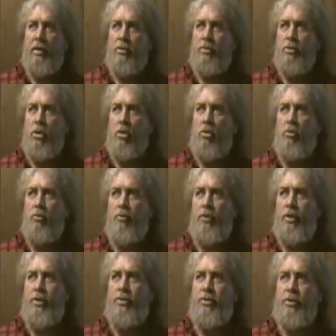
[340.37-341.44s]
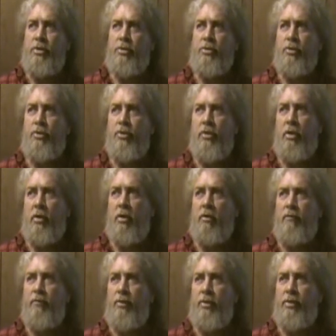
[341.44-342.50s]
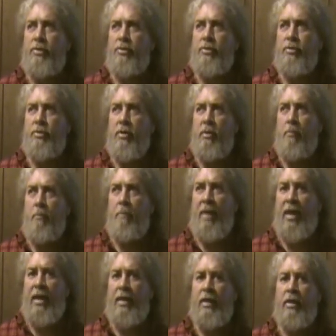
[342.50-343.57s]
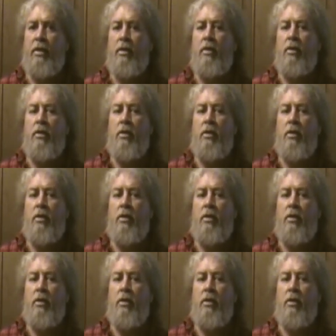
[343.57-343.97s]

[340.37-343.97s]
So the sister of this man